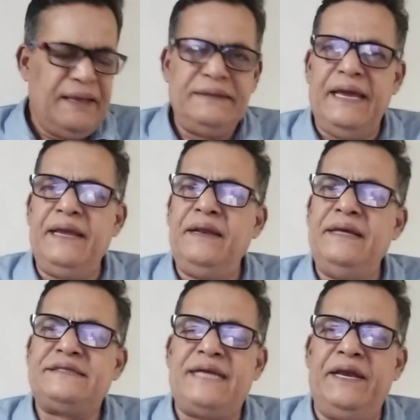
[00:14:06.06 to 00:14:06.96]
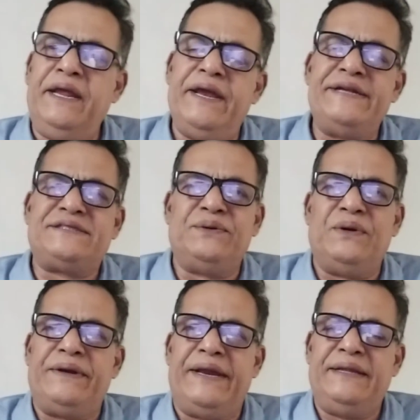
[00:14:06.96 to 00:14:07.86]
Jane is 10 years
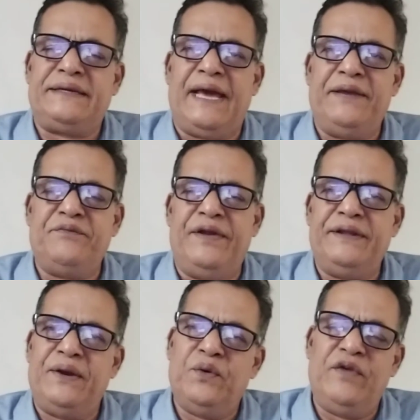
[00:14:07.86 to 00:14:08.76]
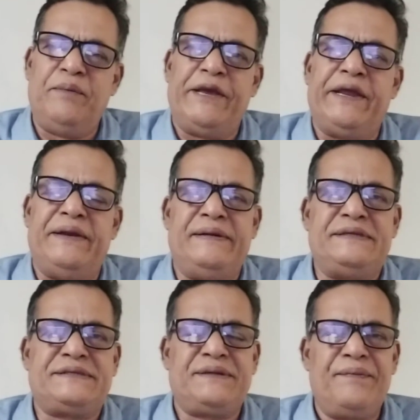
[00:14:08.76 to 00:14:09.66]
old at the time when the novel
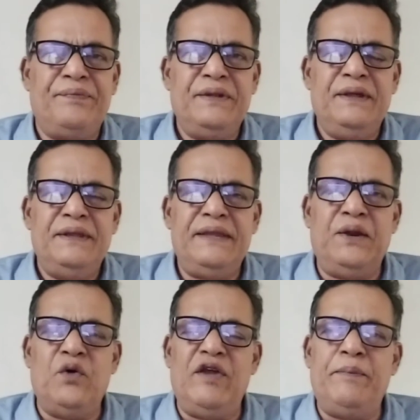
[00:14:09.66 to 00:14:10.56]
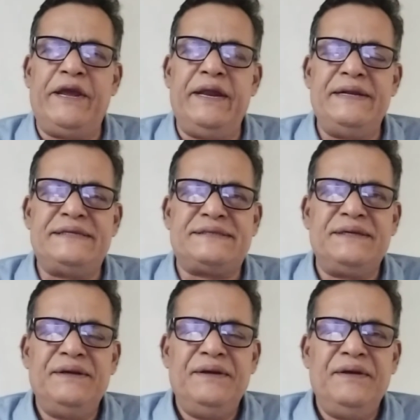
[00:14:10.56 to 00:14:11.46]
begins. The novel begins
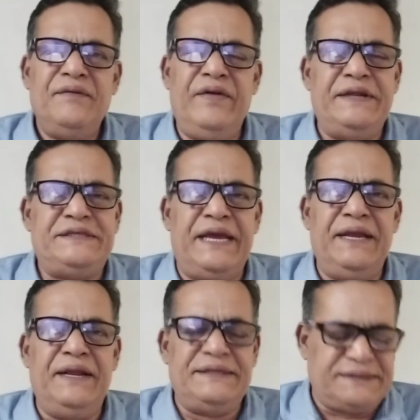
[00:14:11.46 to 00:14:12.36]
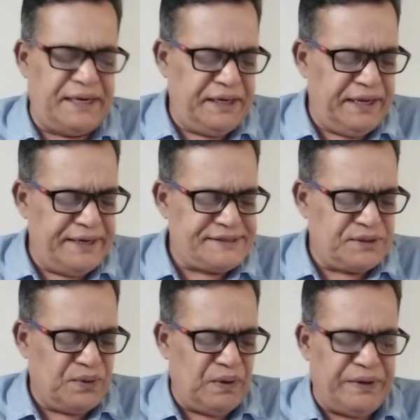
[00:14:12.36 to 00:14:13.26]
when Jane is 10 years
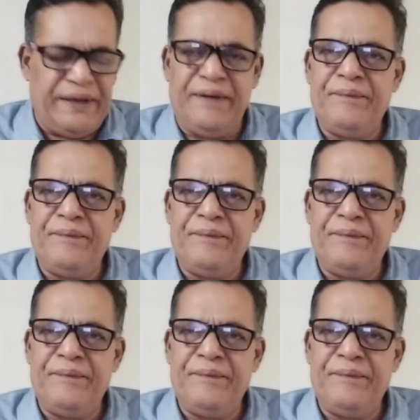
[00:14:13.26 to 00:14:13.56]
old.